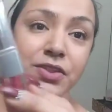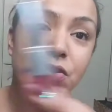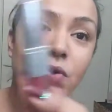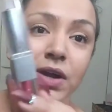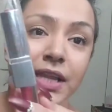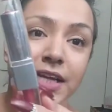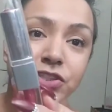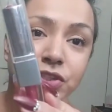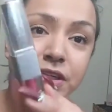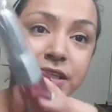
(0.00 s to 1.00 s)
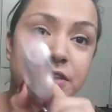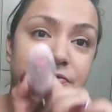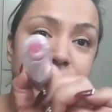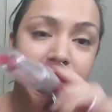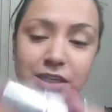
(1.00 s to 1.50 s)
the whole collection. Is
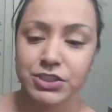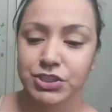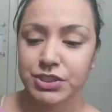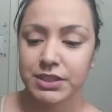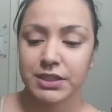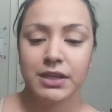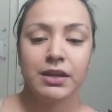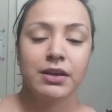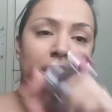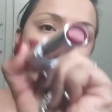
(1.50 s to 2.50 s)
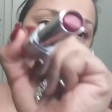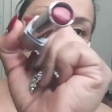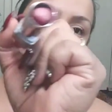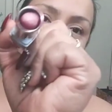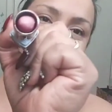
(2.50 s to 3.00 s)
flushed,
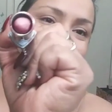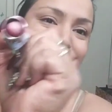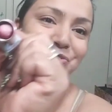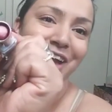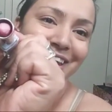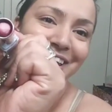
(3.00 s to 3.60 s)
obviously because it's red.